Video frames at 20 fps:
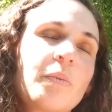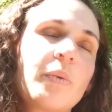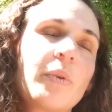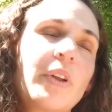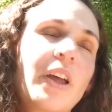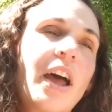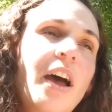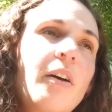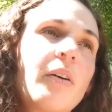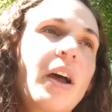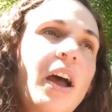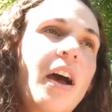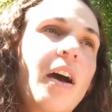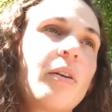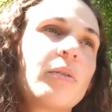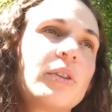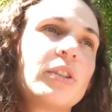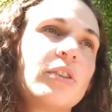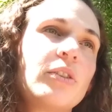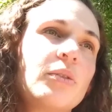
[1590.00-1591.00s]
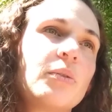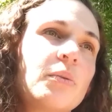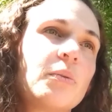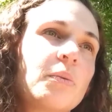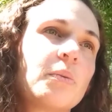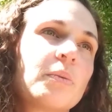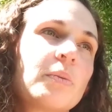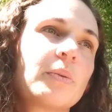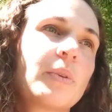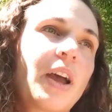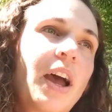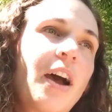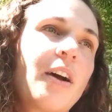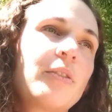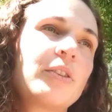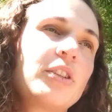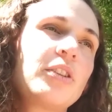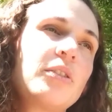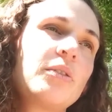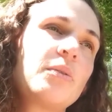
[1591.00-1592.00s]
well, how do
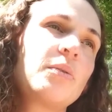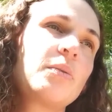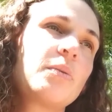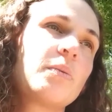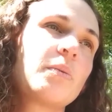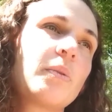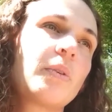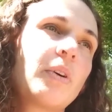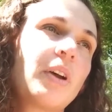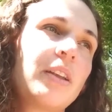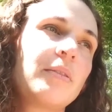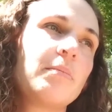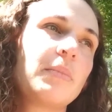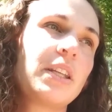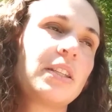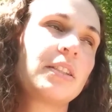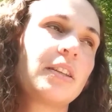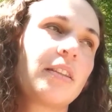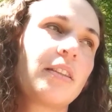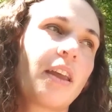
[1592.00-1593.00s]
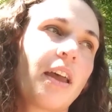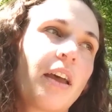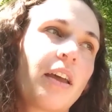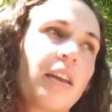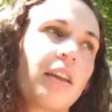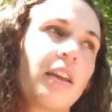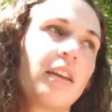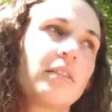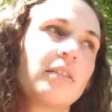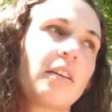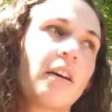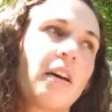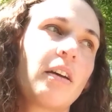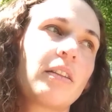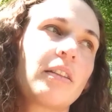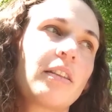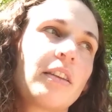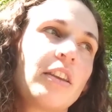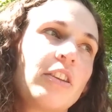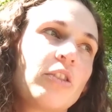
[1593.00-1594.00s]
you admit to that and not
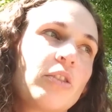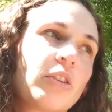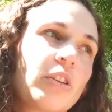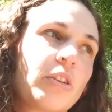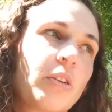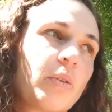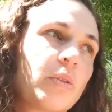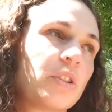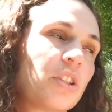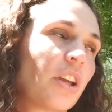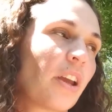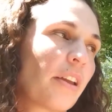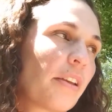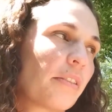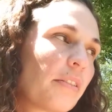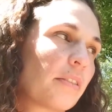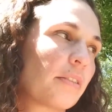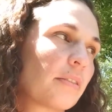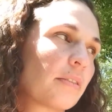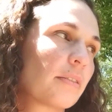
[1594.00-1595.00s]
think you're going to go to jail?